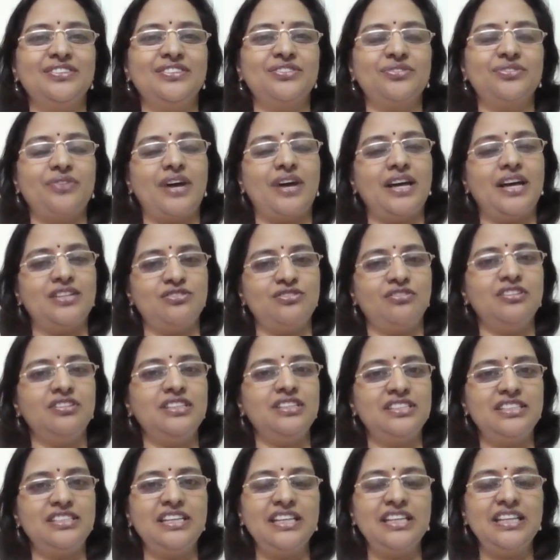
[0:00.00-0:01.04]
So, as on
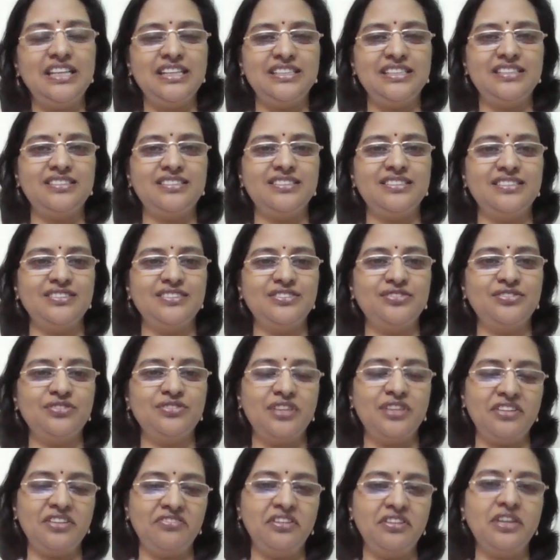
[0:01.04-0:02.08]
the series,
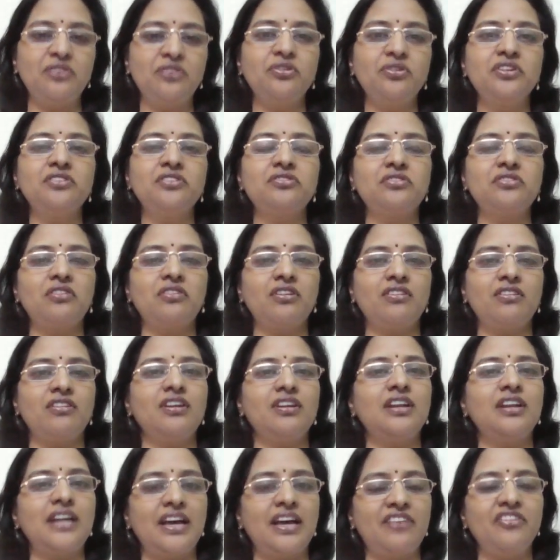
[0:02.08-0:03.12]
today we are going to talk
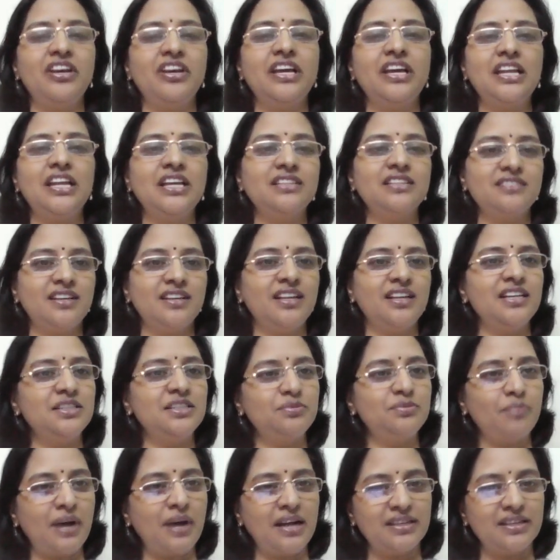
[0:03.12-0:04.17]
on Awakening
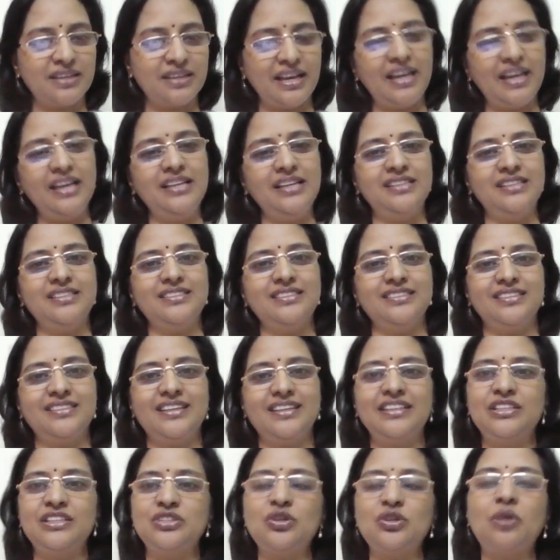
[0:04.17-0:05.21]
Series Part 8,
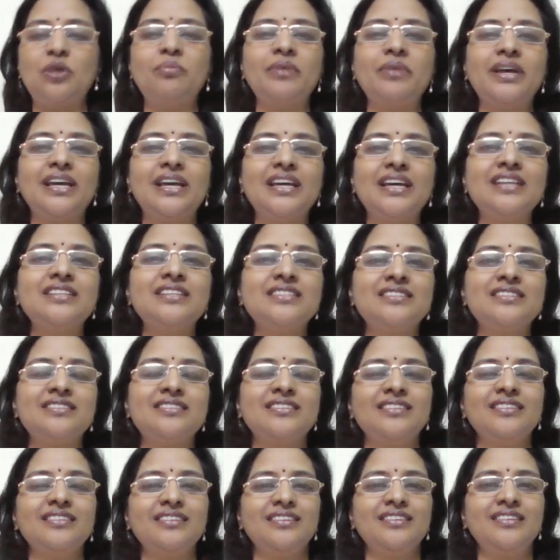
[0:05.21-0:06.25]
and the topic
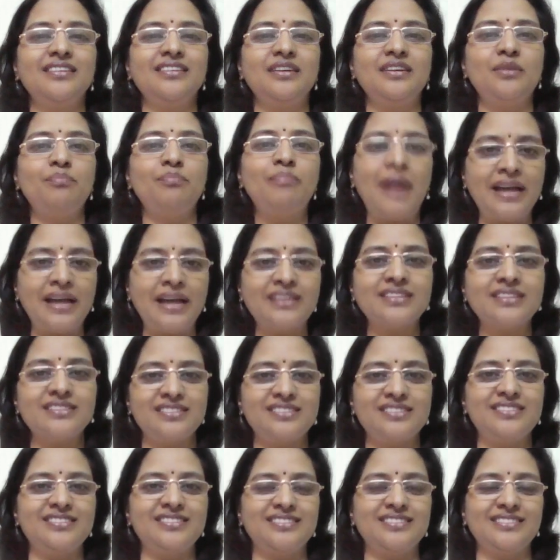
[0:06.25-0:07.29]
is
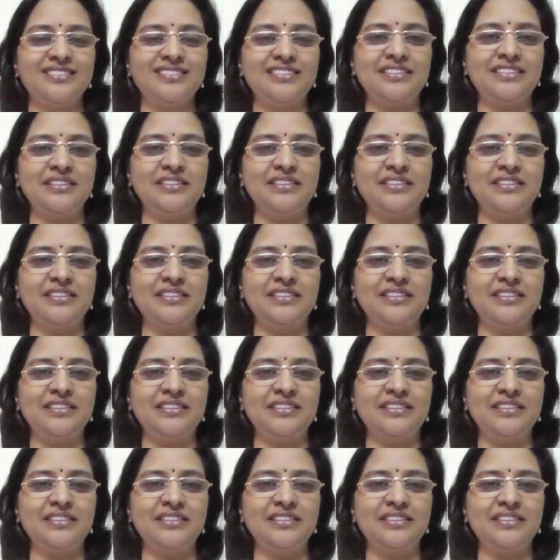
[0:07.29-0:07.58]
patterns.